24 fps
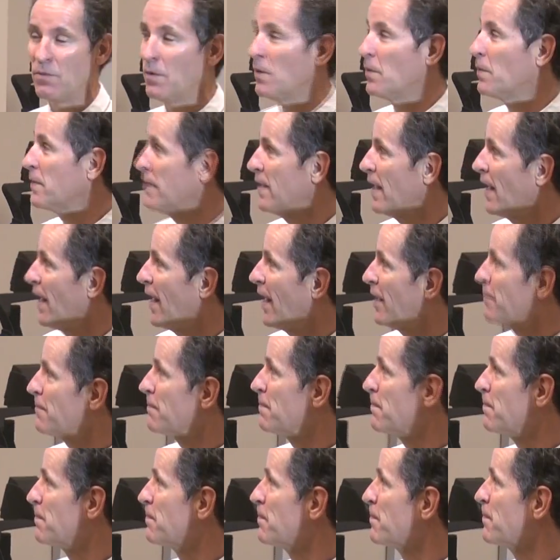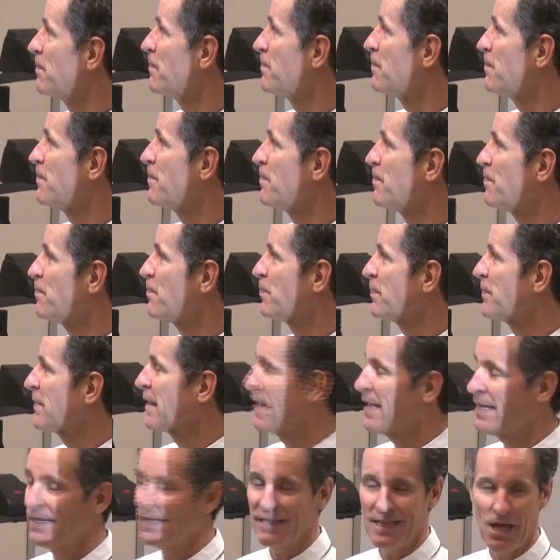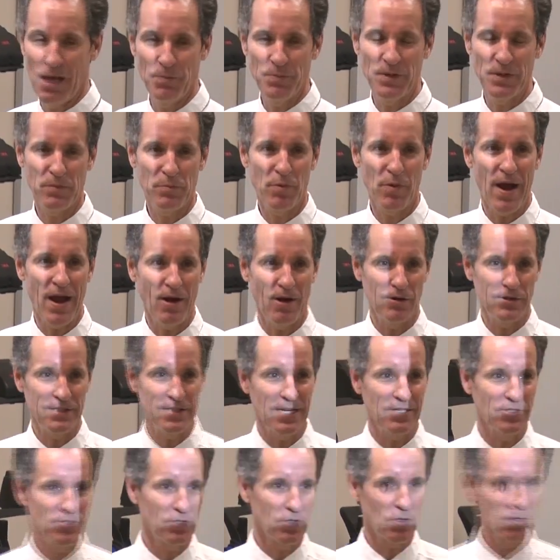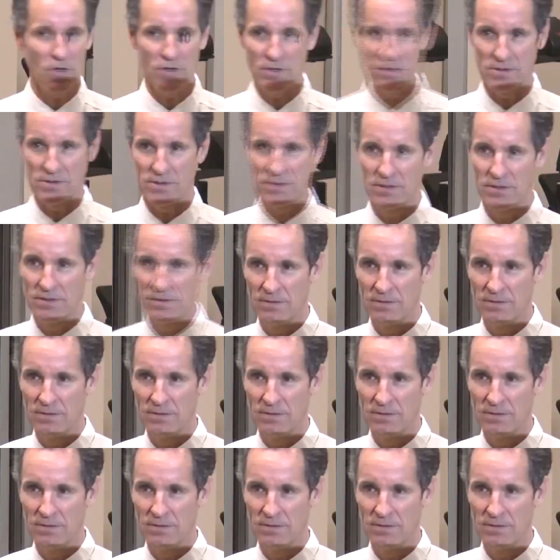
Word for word: What would that? It'll help you to prioritize your goals.